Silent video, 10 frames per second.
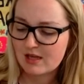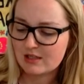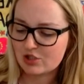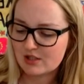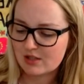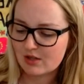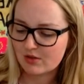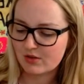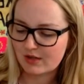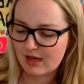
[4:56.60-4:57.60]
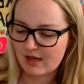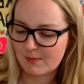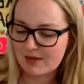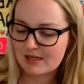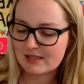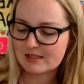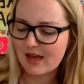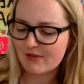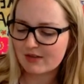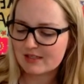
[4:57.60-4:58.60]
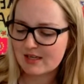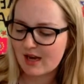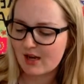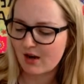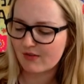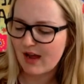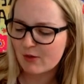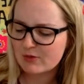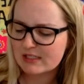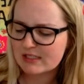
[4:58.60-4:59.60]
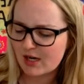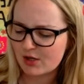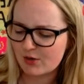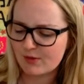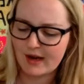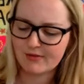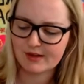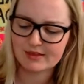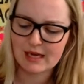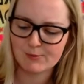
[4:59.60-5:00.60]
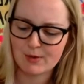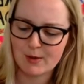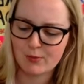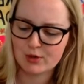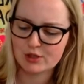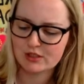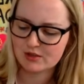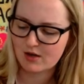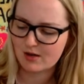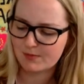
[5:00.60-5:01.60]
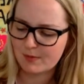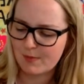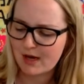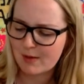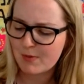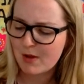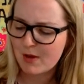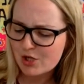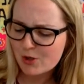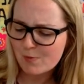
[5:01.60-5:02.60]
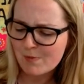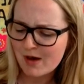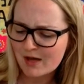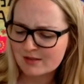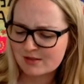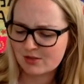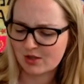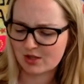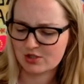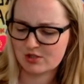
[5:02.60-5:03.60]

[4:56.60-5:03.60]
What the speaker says: Just look at him. He's laughing his head off. How dare you laugh like that when my boy's just gone up the pipe? You monster! She